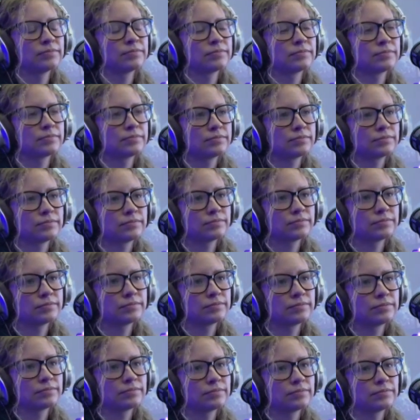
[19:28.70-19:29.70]

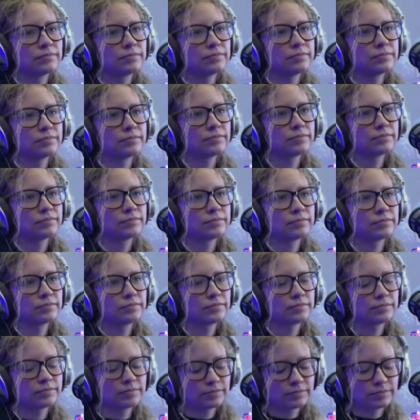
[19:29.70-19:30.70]

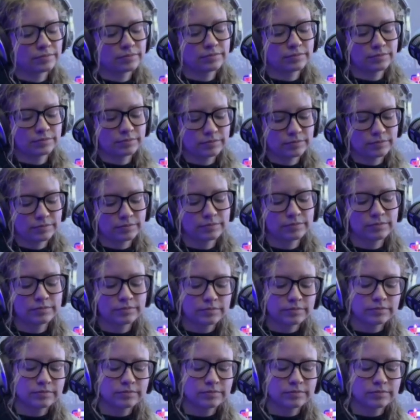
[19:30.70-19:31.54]
(not speaking)